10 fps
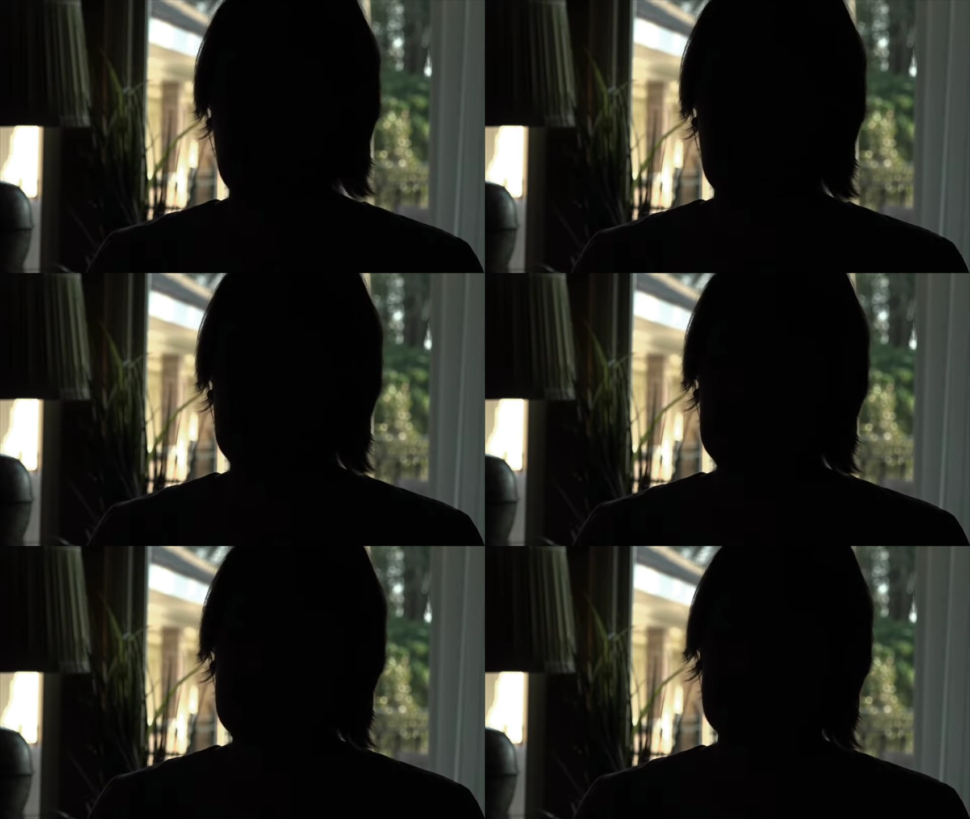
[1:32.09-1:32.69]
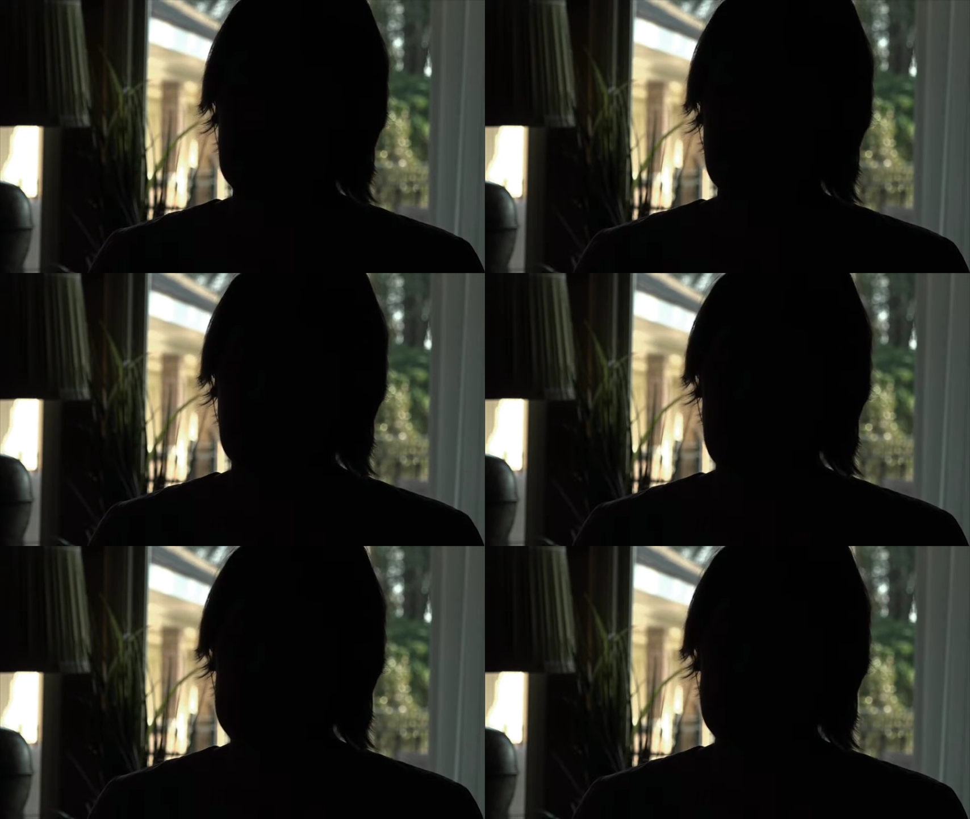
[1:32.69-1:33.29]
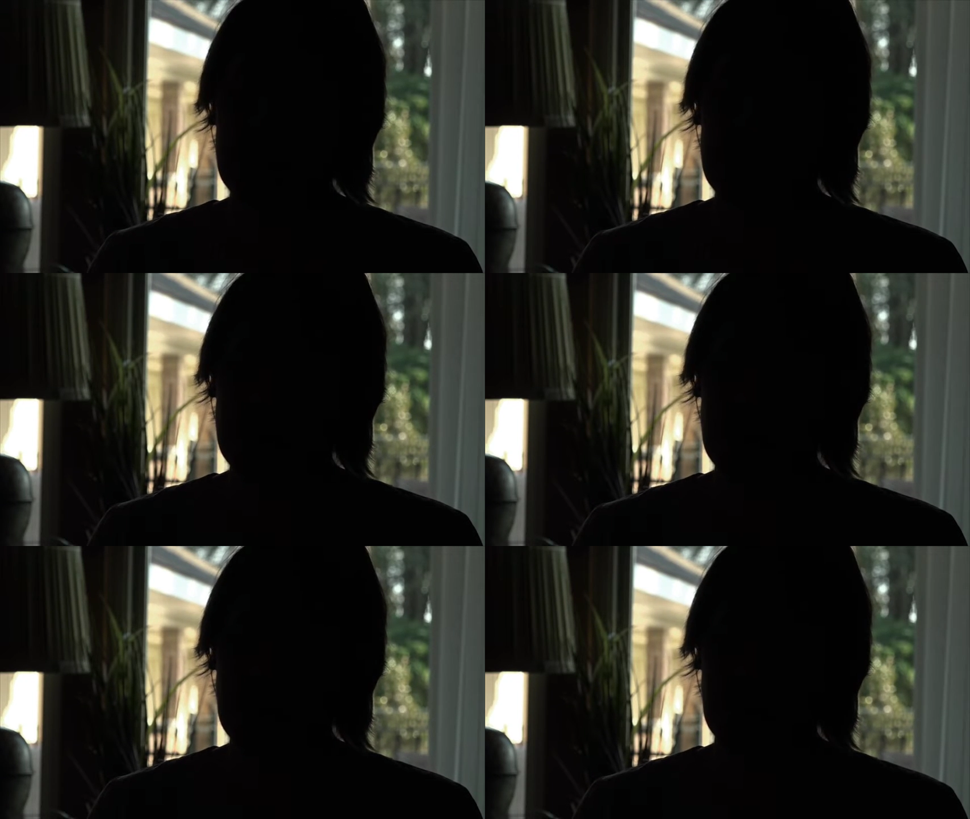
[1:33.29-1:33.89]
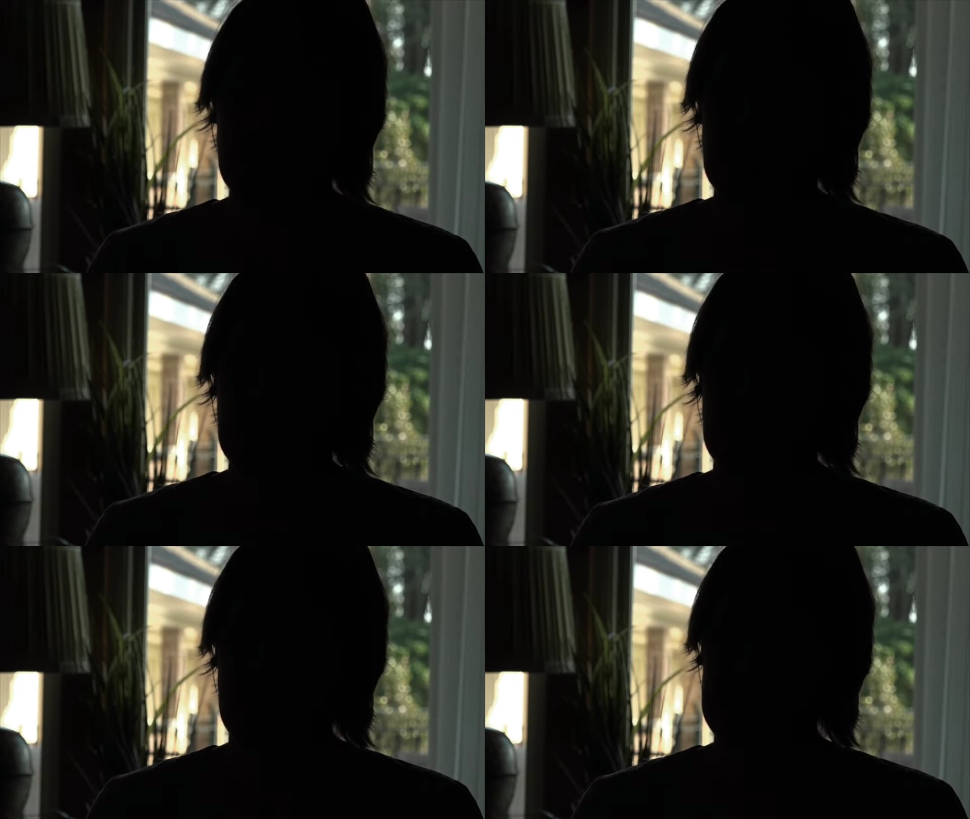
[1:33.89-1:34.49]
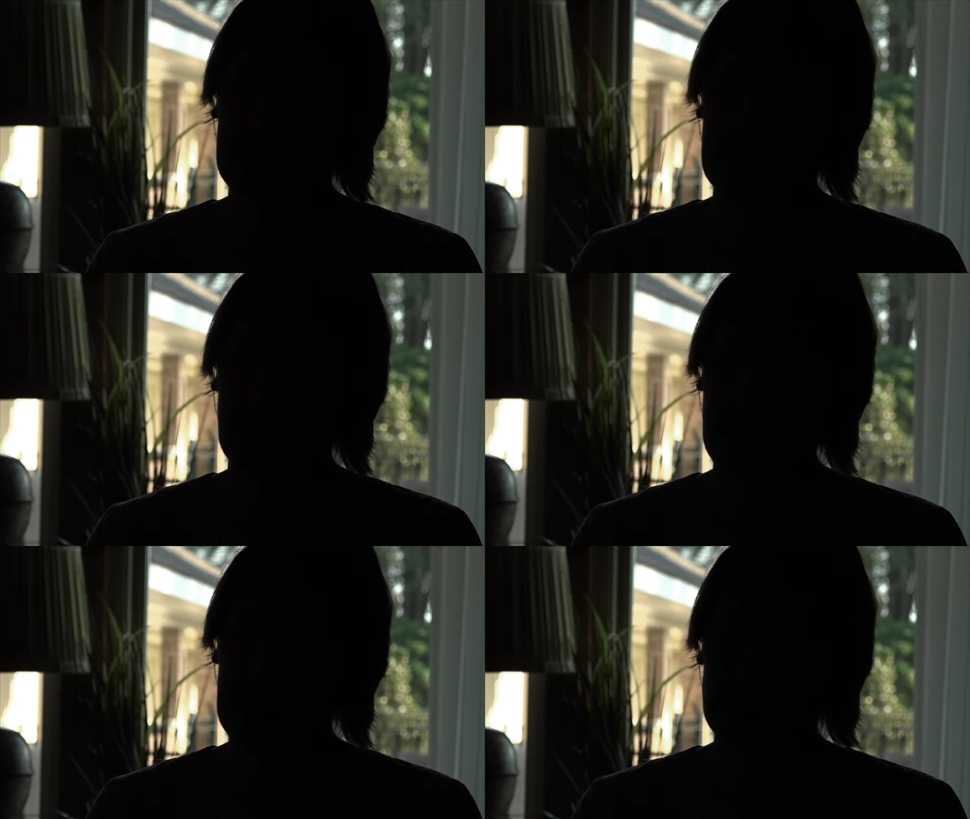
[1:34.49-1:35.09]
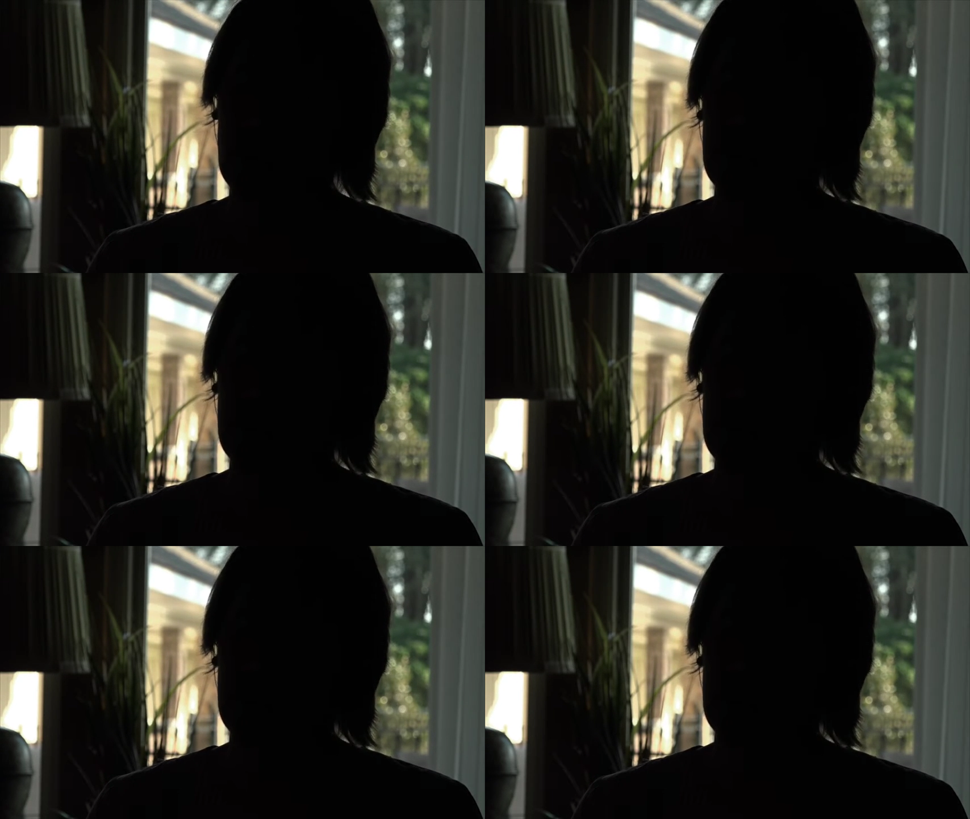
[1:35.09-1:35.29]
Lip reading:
(no speaker visible)